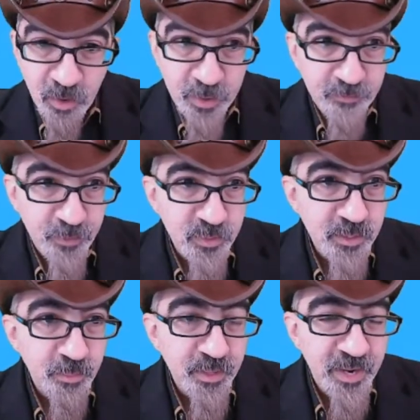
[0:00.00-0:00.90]
All right,
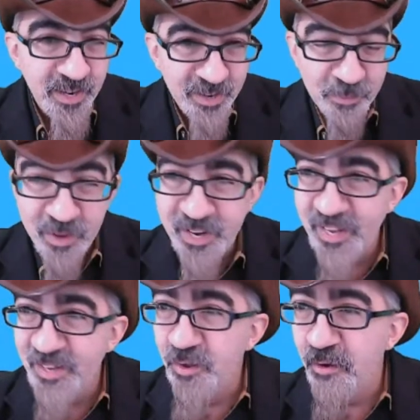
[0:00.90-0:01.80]
folks, I'm gonna I'm gonna
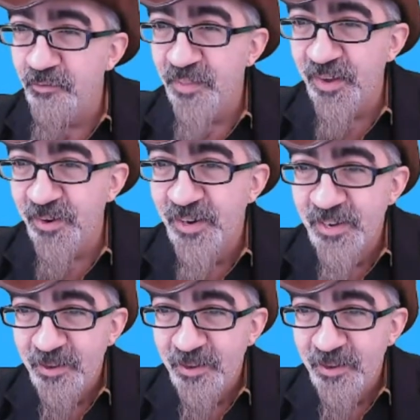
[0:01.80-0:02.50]
end off there.